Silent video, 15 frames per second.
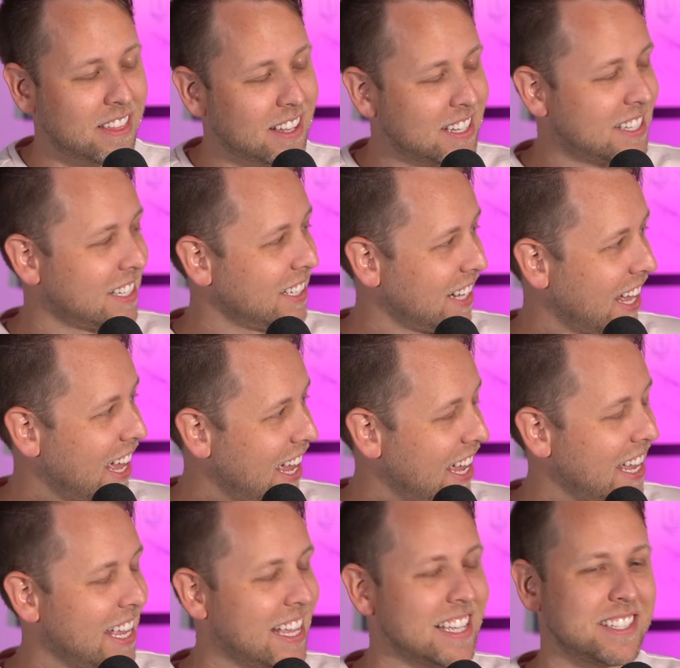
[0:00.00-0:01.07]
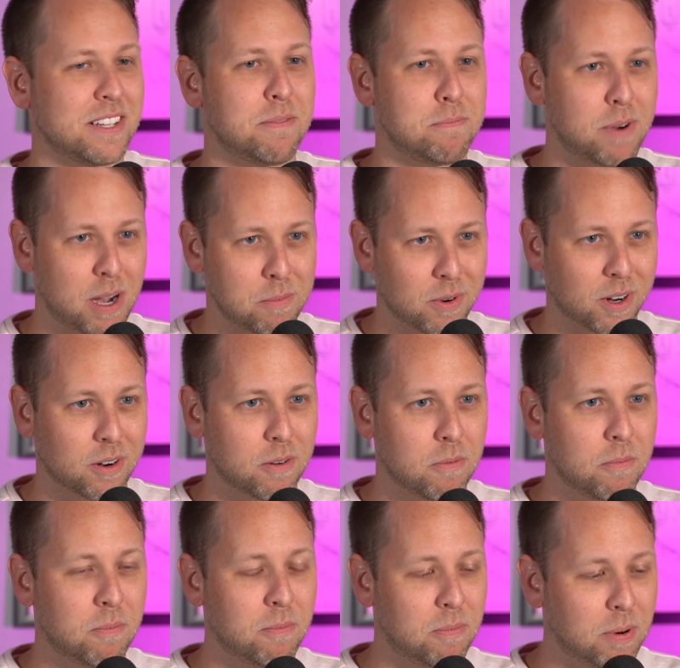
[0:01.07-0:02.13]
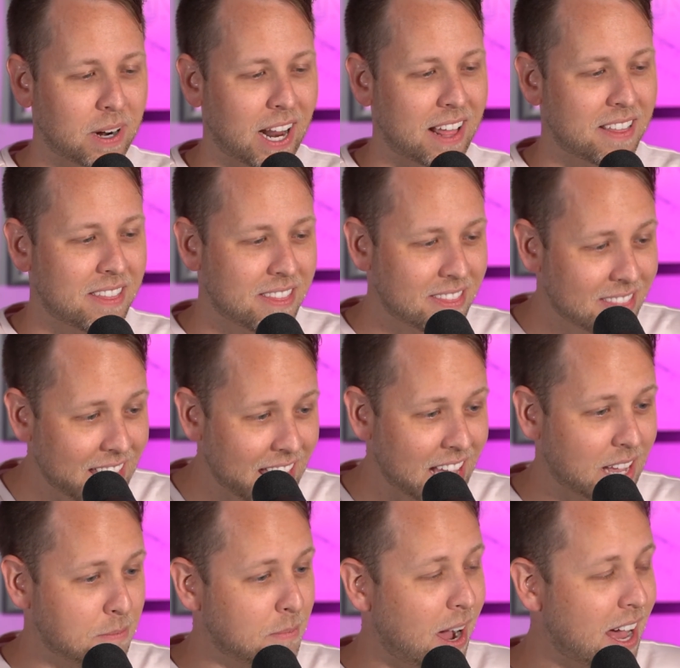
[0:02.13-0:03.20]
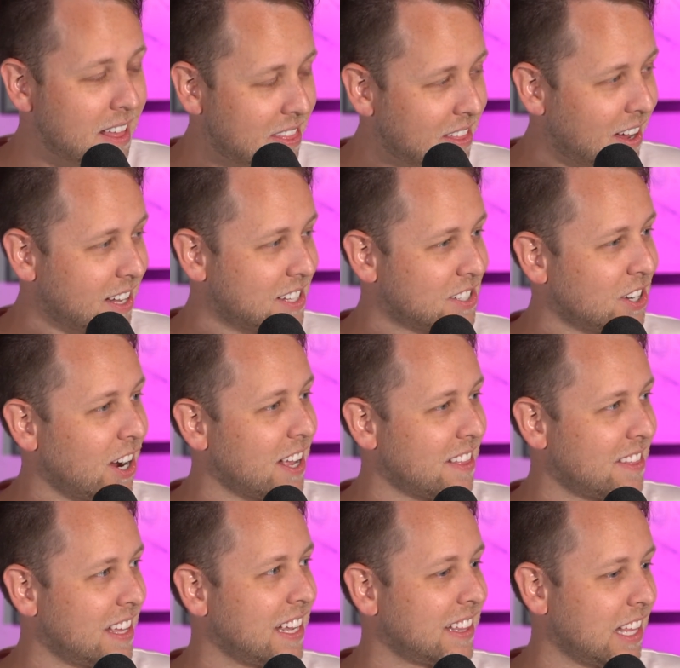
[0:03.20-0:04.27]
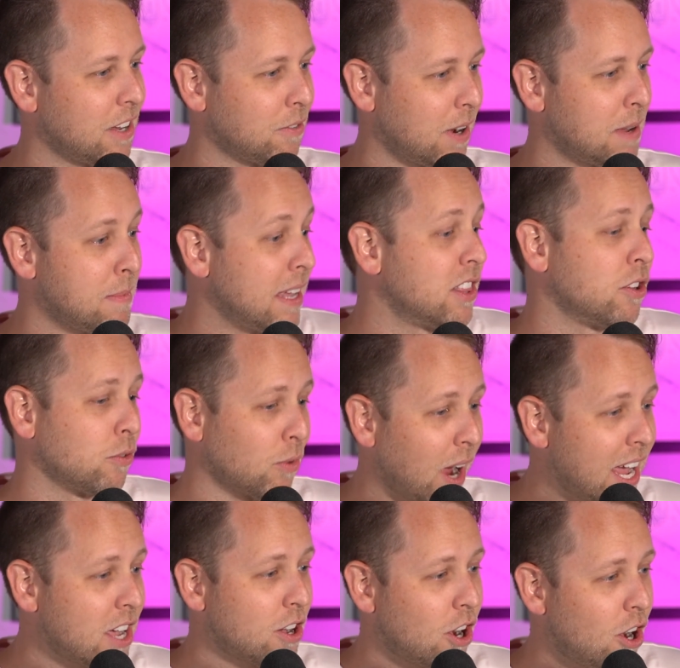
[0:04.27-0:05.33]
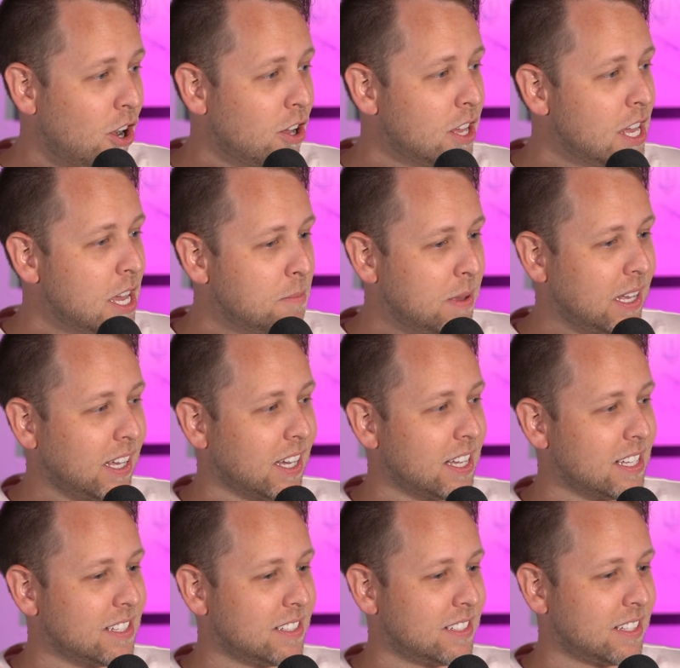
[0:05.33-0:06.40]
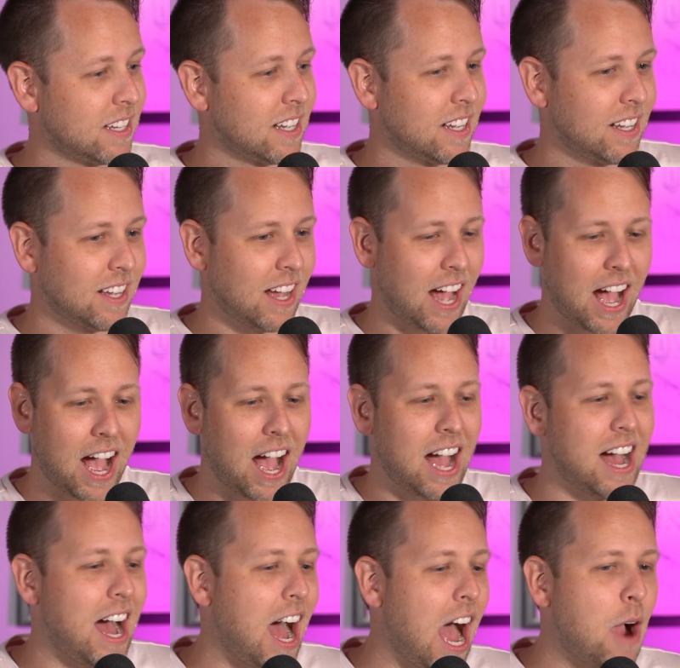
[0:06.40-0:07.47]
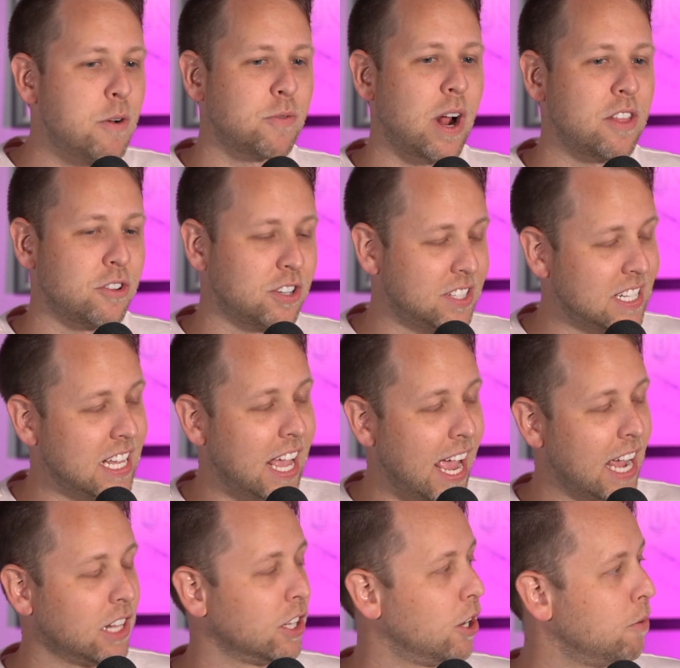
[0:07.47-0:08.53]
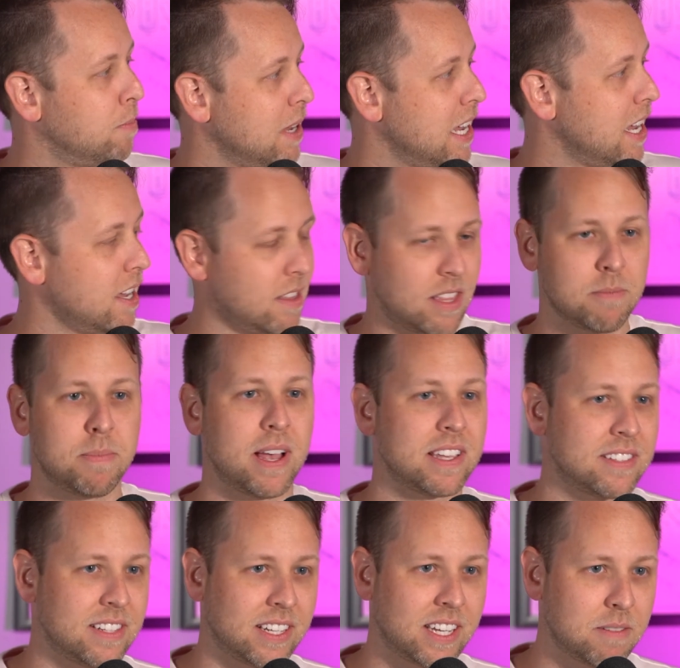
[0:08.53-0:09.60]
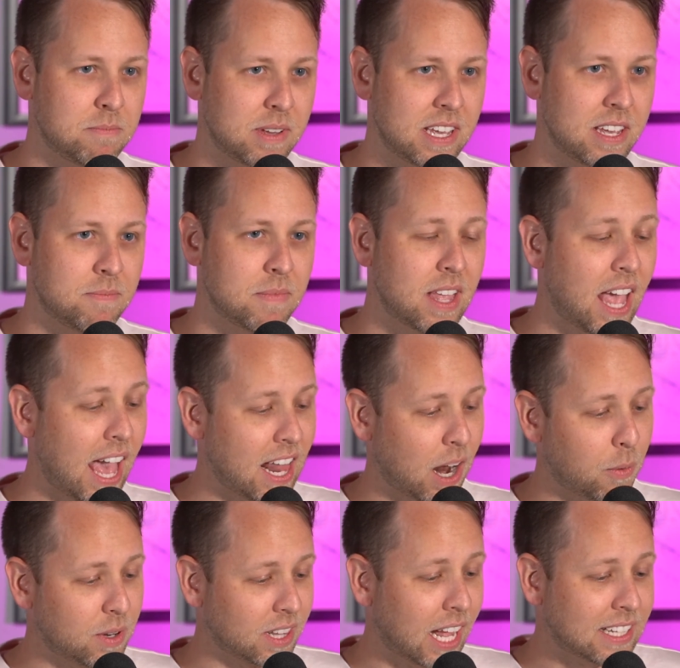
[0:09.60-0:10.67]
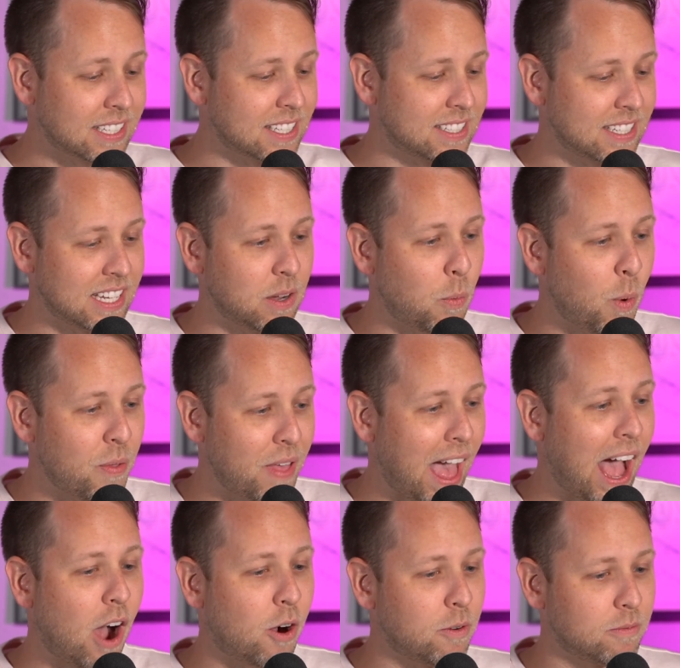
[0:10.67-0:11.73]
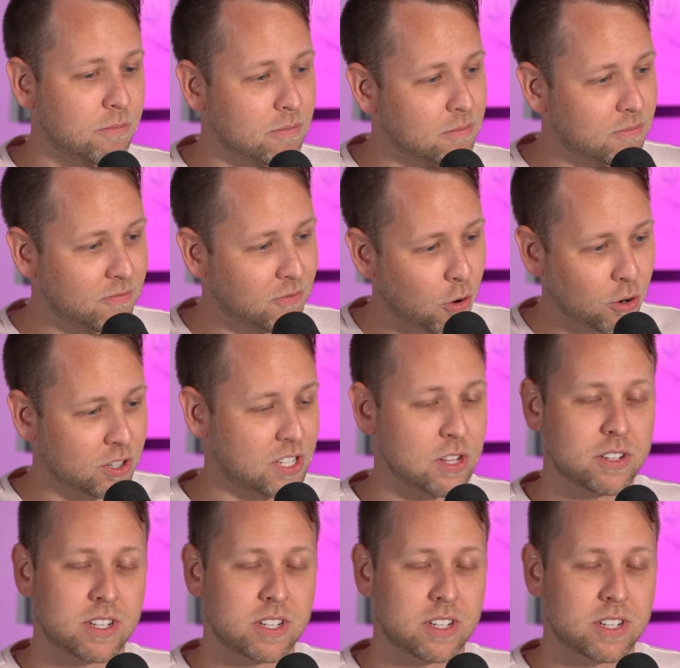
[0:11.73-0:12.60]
the delay is a bummer but i think my thoughts are I think they right, made the right call because I would rather see Halo be the best it can be. And I would like to see it without forcing the